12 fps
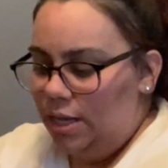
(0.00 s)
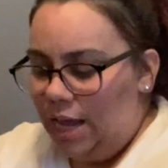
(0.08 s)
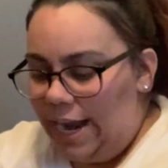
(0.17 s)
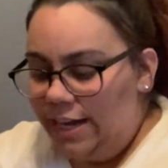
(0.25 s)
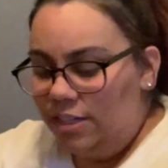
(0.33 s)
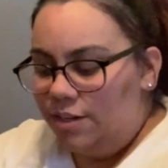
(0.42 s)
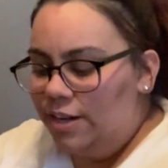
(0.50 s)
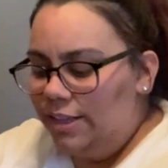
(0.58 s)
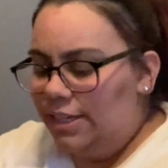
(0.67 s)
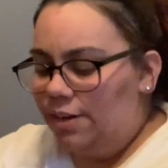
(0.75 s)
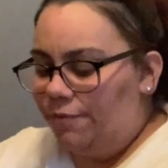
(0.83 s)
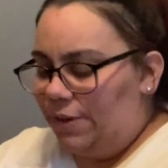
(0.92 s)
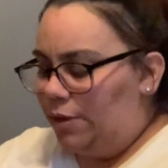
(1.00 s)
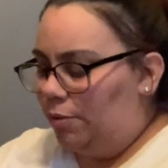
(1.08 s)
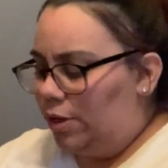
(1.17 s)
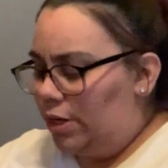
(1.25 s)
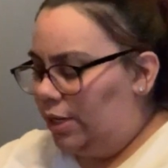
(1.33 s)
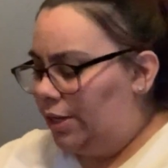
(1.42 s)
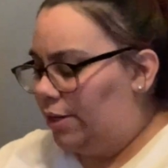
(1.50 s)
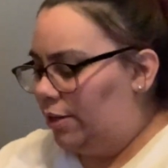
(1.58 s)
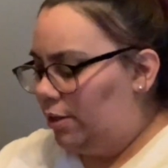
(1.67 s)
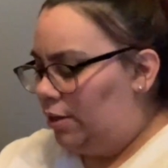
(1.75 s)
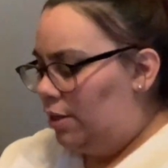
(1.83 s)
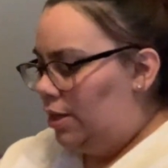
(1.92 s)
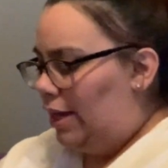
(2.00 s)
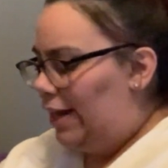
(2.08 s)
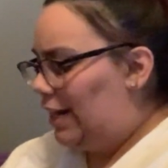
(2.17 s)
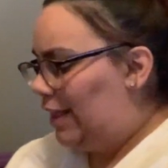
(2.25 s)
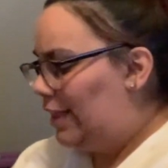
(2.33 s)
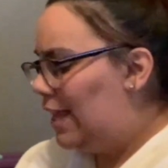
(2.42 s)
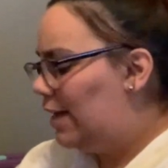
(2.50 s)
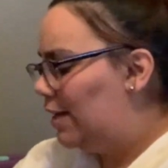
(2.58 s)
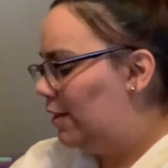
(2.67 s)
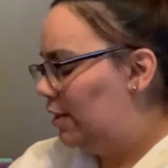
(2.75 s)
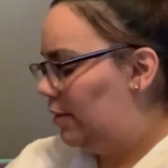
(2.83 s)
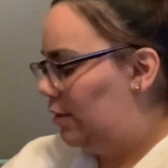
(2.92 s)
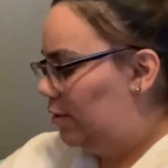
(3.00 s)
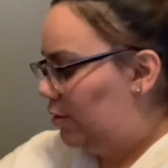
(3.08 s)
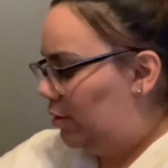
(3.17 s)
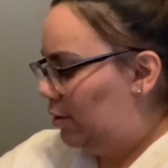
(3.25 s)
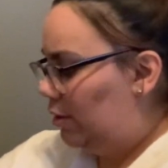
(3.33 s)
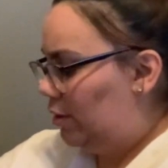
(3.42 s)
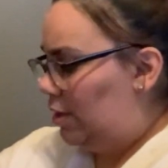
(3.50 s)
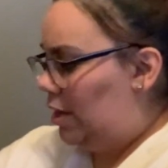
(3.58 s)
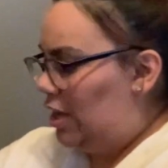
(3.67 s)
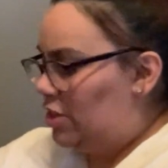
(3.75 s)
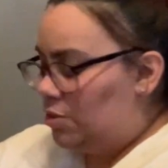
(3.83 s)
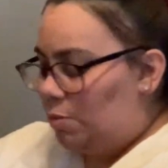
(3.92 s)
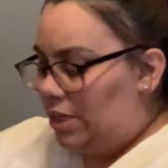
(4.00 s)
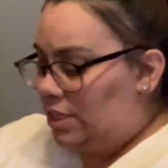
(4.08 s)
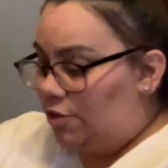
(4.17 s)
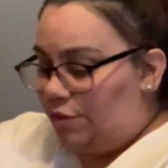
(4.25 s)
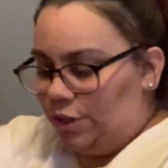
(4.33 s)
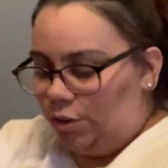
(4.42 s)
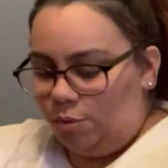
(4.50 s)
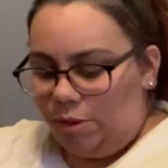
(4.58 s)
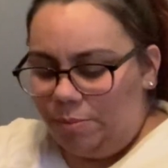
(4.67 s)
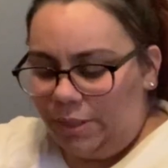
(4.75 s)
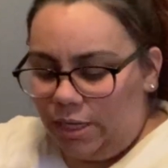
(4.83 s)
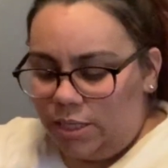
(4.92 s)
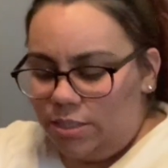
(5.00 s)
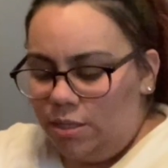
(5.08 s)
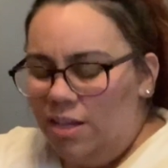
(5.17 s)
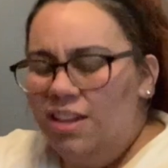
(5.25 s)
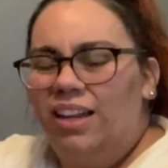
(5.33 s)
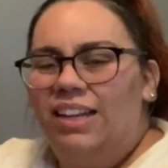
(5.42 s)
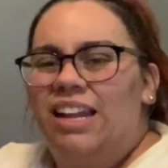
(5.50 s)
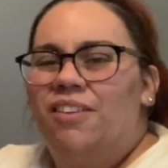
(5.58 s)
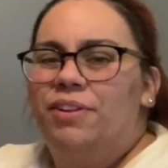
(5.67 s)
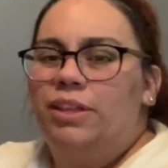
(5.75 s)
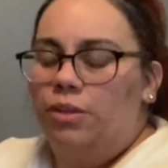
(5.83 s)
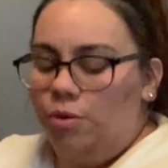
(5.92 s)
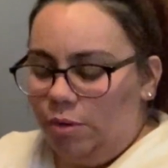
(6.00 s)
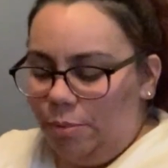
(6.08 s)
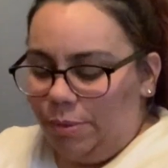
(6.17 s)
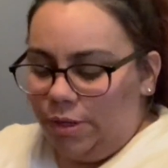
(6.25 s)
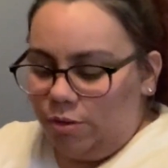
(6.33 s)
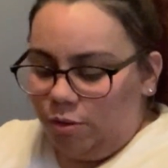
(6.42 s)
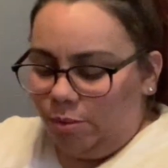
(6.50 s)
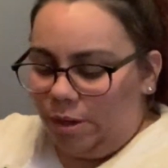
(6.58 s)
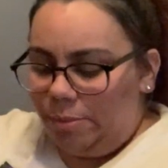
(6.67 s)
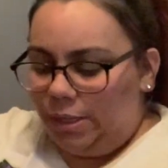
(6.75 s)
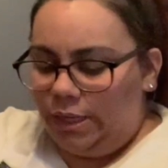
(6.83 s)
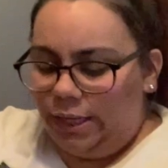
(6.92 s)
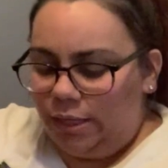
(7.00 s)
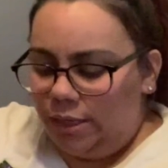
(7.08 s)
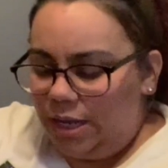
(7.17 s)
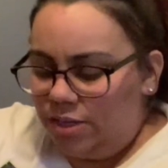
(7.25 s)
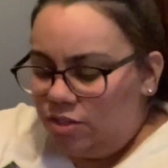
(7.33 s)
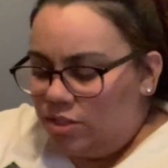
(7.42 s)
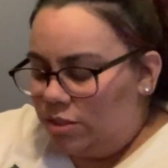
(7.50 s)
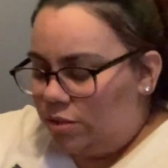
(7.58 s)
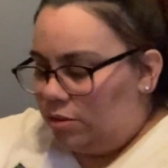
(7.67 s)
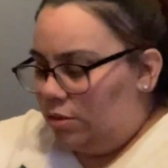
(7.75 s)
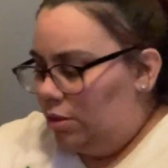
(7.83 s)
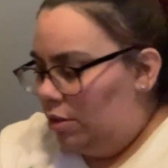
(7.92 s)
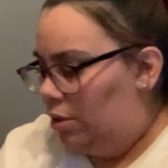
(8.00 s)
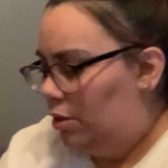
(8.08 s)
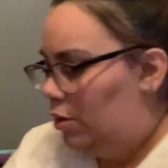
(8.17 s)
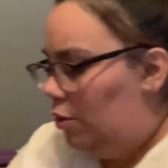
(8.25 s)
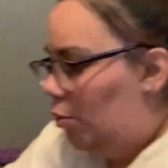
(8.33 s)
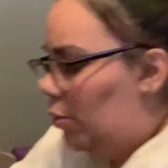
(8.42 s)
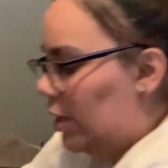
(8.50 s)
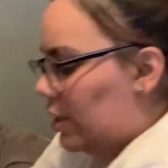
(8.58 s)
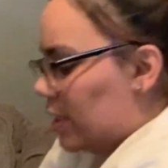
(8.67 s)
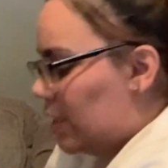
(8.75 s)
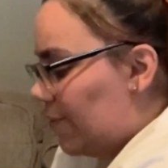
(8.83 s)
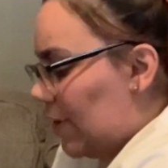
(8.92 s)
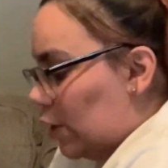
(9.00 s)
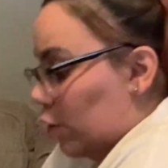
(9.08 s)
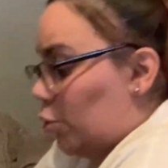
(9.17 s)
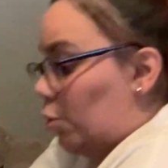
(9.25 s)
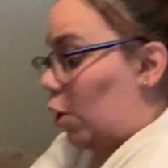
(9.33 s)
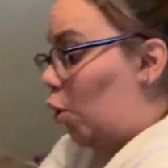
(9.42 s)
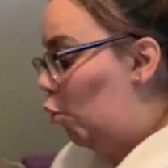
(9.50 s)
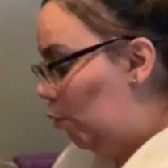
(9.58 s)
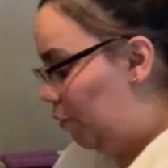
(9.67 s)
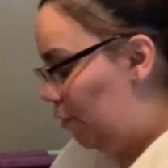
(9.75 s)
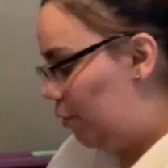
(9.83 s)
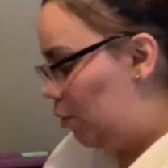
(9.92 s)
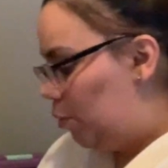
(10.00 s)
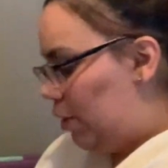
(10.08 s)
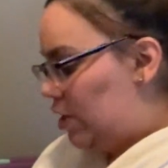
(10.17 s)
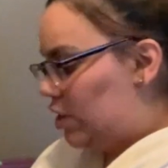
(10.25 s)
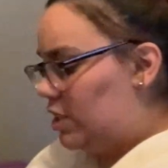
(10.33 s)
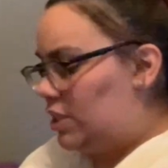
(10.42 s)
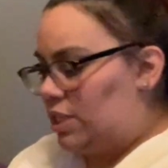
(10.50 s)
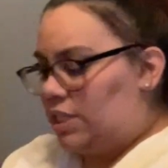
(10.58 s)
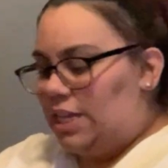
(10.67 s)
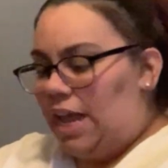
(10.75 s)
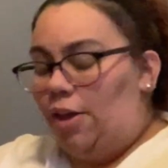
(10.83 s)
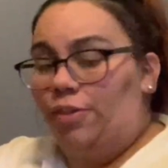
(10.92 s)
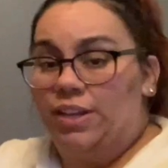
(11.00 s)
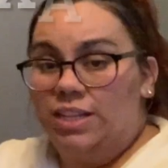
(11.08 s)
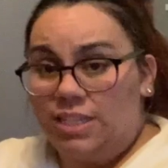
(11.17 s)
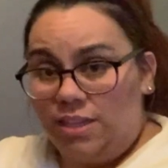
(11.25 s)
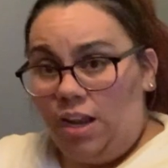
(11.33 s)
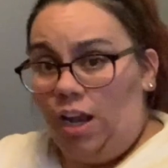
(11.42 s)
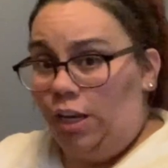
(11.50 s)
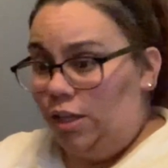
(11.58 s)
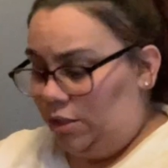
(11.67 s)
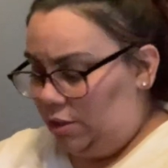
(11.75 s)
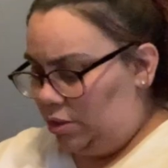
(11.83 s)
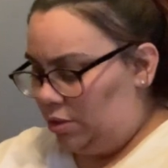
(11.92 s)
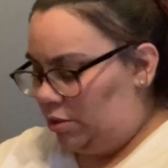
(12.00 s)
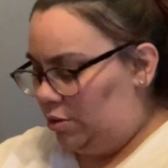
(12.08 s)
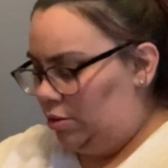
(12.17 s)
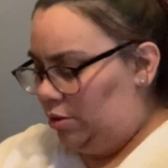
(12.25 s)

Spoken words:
I literally did a video earlier, and I think I just wanted to redo it because, not redo it, but you know what I mean. Like, I just wanted to see if I could do it over real quick just to see how this looks.